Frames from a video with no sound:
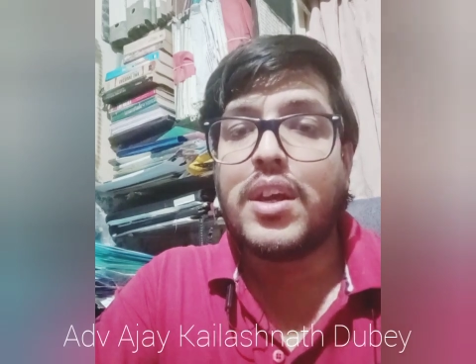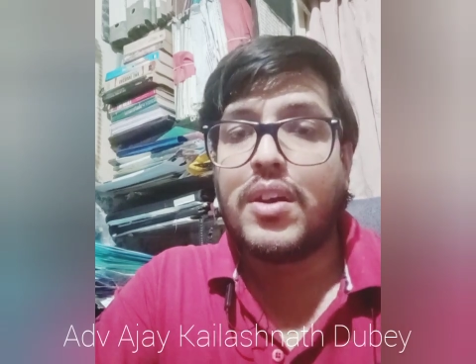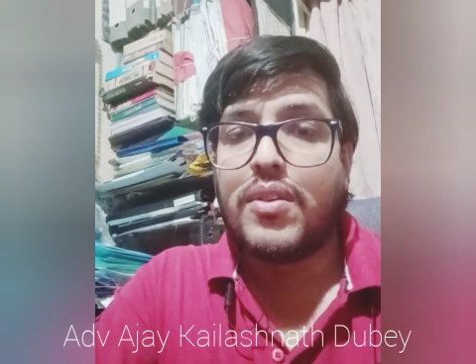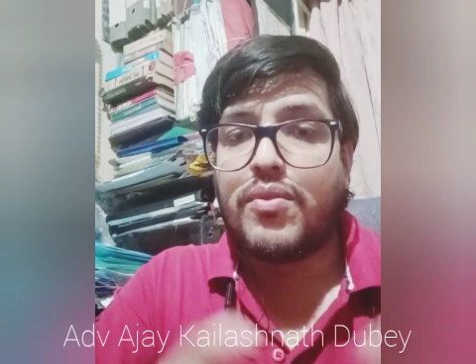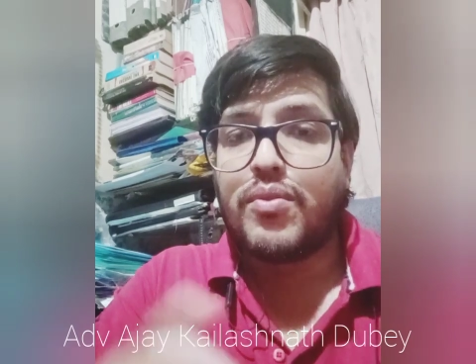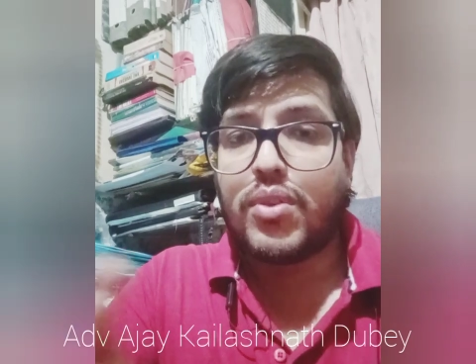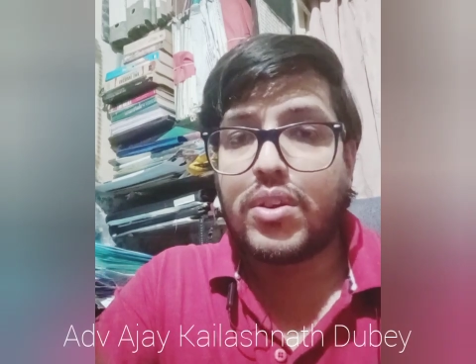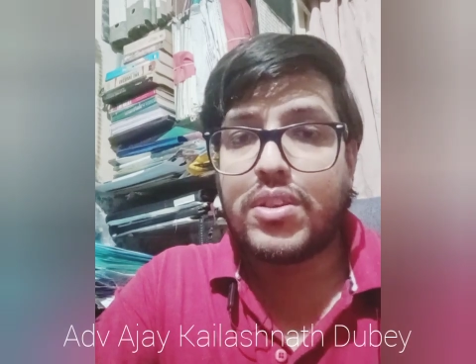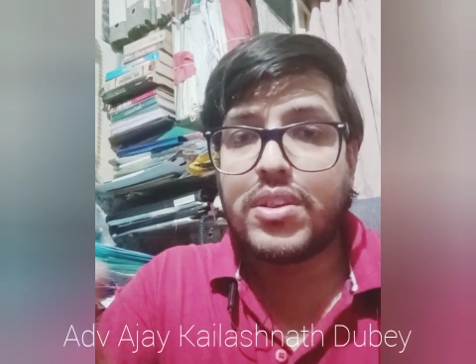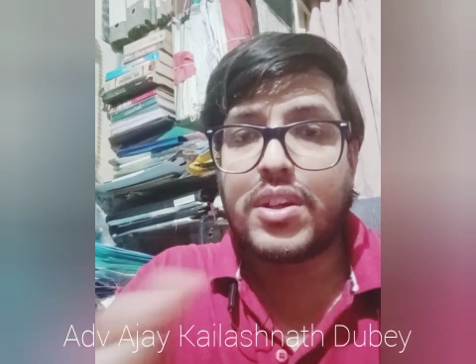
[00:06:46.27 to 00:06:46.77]

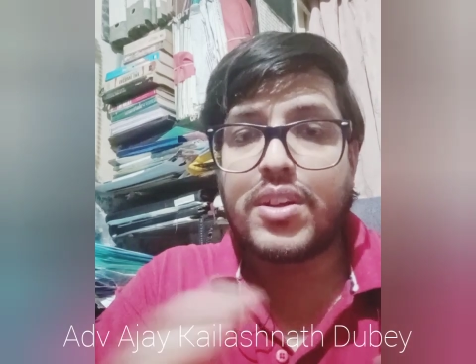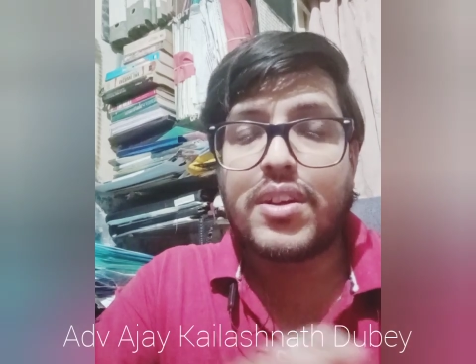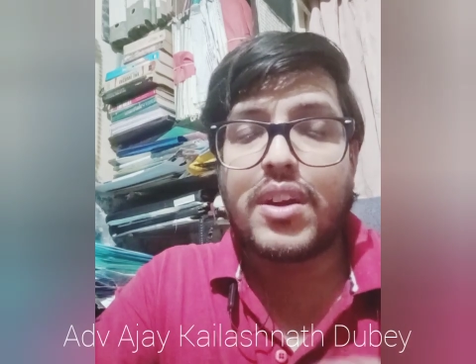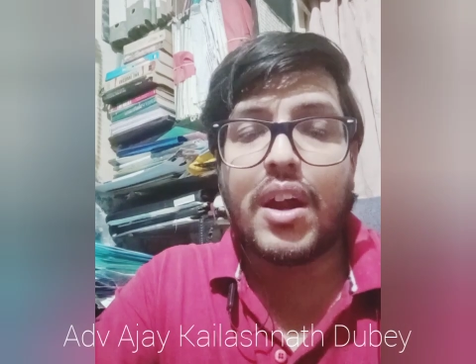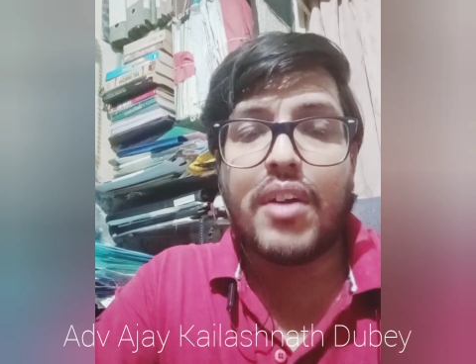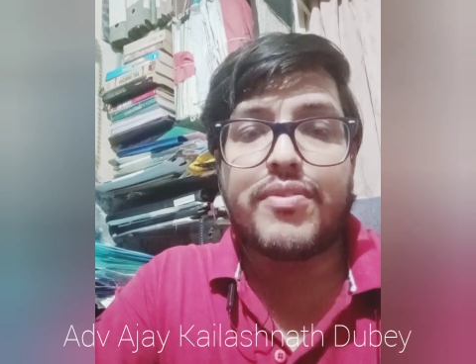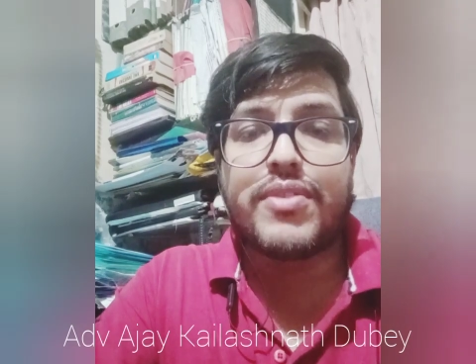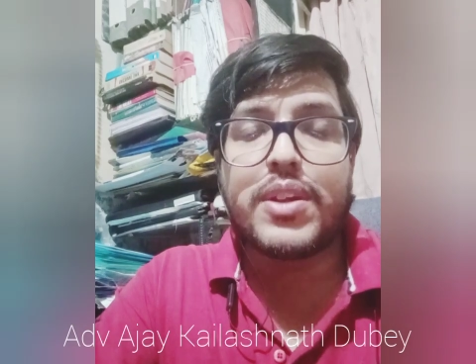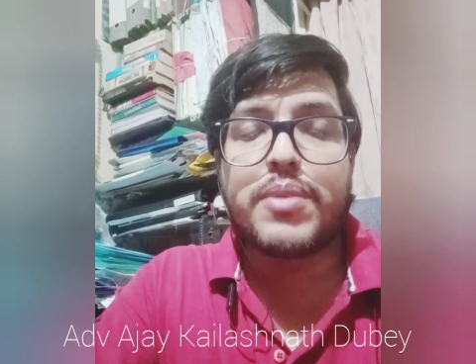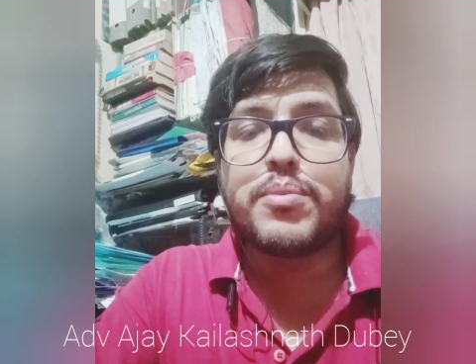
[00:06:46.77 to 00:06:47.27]
what is the
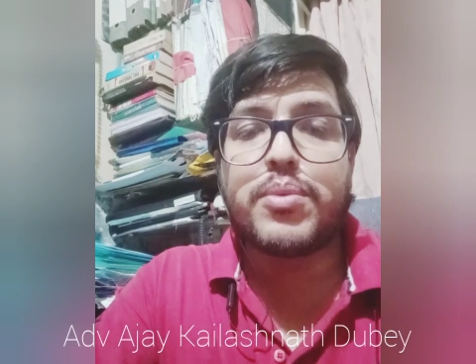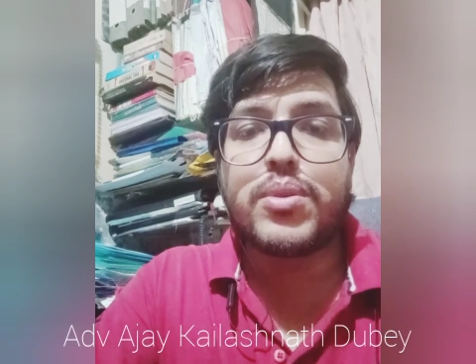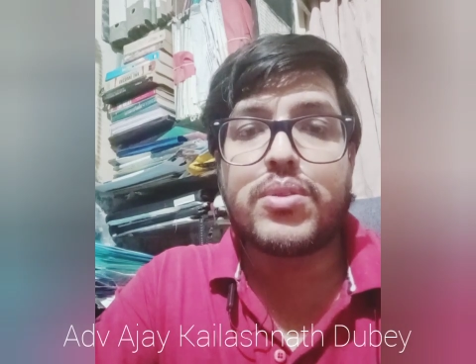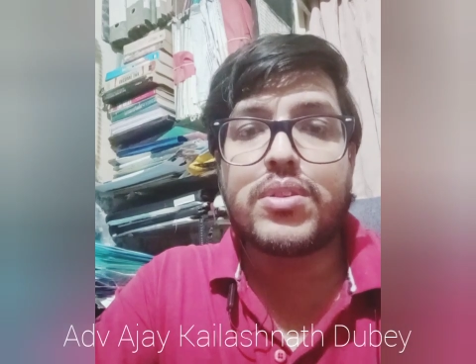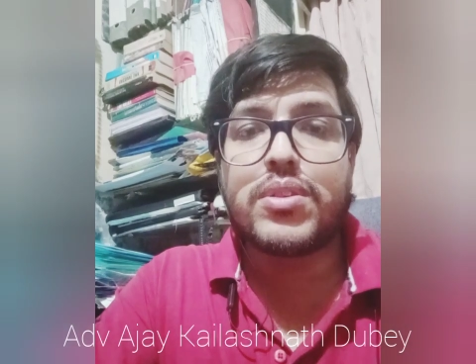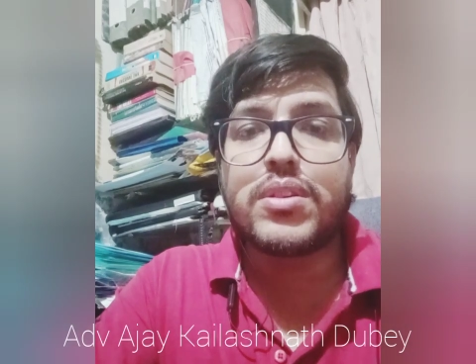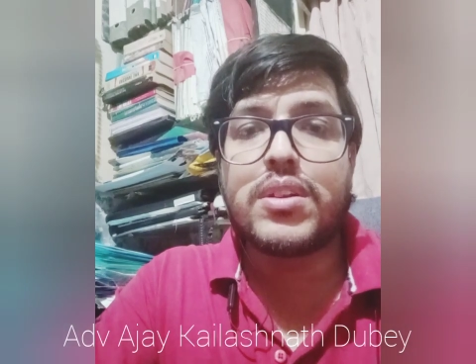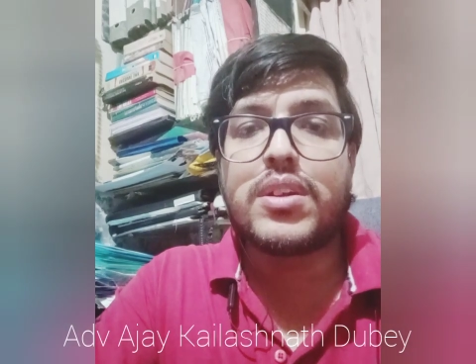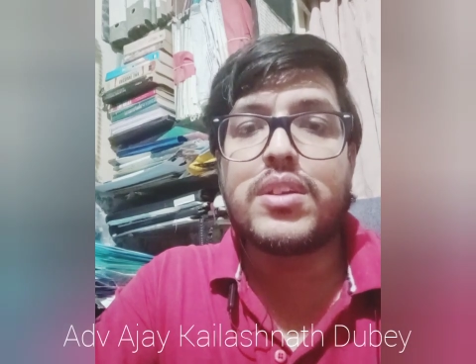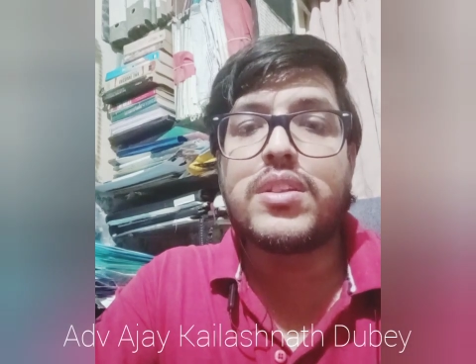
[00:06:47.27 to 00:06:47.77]
drafting
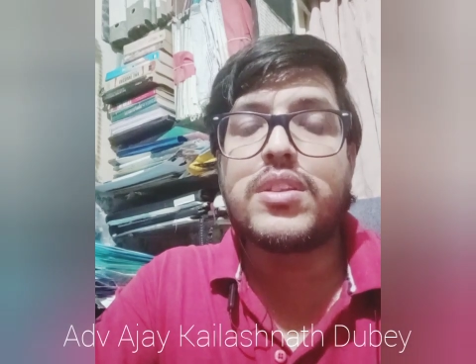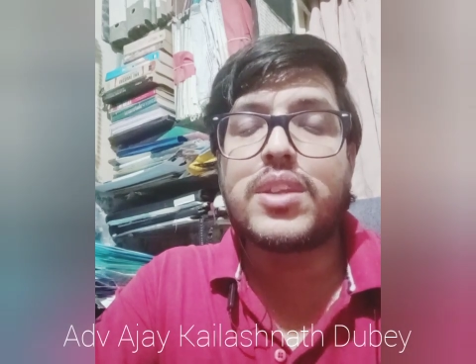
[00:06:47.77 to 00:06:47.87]
procedures.